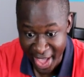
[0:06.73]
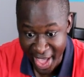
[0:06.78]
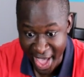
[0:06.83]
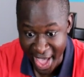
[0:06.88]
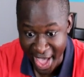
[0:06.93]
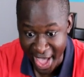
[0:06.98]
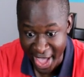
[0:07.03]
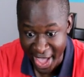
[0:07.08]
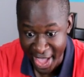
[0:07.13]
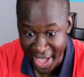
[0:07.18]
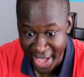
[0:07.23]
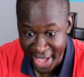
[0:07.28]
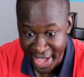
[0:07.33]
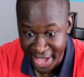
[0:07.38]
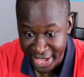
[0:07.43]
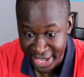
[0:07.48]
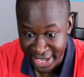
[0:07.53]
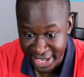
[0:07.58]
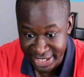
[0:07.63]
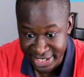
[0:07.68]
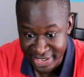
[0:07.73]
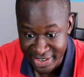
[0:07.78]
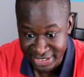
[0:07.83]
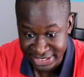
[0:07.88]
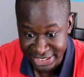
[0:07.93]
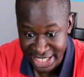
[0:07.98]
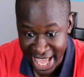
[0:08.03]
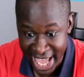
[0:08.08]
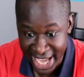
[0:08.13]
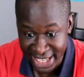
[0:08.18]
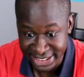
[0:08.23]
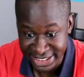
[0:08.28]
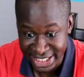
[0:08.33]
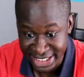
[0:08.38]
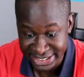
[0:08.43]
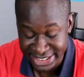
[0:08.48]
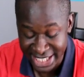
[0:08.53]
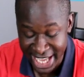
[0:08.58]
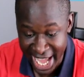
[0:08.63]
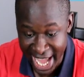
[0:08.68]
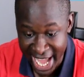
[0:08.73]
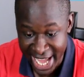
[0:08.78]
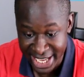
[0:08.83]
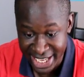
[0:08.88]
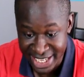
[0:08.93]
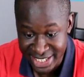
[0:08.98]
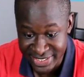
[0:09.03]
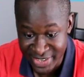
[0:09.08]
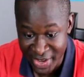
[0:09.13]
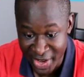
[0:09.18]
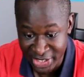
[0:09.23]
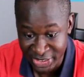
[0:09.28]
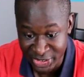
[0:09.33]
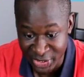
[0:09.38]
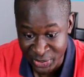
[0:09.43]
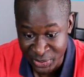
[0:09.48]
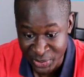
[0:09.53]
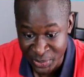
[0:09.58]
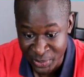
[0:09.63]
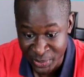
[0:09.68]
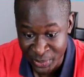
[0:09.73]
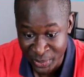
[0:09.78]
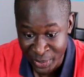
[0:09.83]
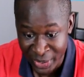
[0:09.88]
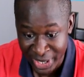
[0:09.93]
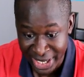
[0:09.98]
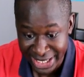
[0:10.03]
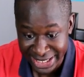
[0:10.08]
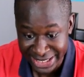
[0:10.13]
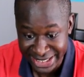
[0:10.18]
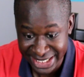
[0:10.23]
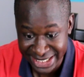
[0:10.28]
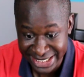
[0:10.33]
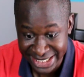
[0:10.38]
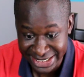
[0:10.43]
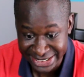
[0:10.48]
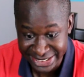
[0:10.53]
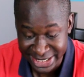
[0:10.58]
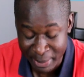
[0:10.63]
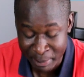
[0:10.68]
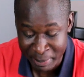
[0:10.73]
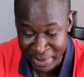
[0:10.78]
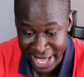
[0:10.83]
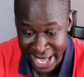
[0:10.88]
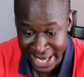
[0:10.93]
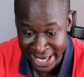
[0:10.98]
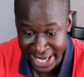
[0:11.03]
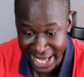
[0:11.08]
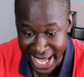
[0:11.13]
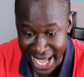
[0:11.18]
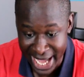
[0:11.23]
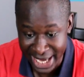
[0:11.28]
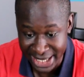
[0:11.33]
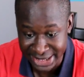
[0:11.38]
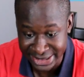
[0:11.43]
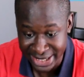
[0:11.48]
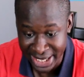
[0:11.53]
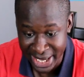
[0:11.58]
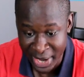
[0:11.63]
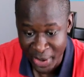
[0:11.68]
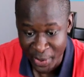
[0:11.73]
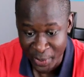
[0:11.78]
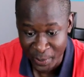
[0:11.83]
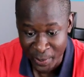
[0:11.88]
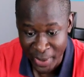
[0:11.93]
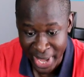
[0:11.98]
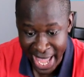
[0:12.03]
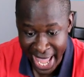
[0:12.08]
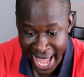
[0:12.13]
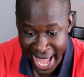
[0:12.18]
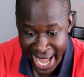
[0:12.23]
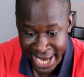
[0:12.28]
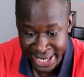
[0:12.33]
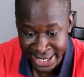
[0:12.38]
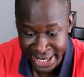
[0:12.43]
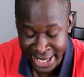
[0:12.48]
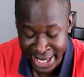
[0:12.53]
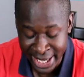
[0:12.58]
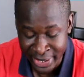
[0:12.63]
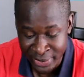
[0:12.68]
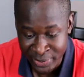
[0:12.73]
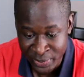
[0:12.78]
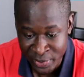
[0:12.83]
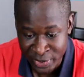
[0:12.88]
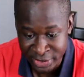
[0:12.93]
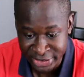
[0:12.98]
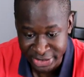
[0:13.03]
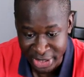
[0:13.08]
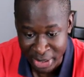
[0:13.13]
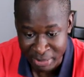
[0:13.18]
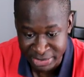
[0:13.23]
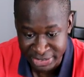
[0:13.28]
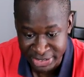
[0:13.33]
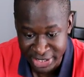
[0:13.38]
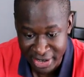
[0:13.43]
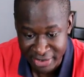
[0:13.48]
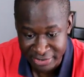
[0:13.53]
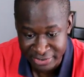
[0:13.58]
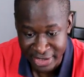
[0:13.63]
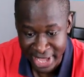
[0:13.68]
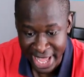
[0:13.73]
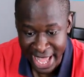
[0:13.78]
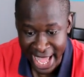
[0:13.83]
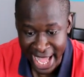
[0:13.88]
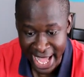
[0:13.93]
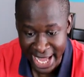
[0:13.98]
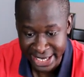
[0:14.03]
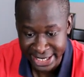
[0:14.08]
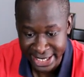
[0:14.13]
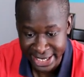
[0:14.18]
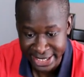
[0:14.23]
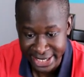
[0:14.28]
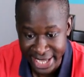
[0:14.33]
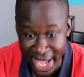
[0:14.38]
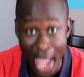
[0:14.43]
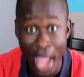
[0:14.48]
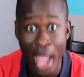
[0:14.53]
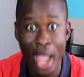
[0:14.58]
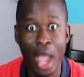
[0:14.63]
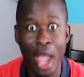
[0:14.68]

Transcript: Ha! It looks like this guy is going to do the disappearing act where they do some stuff and then they...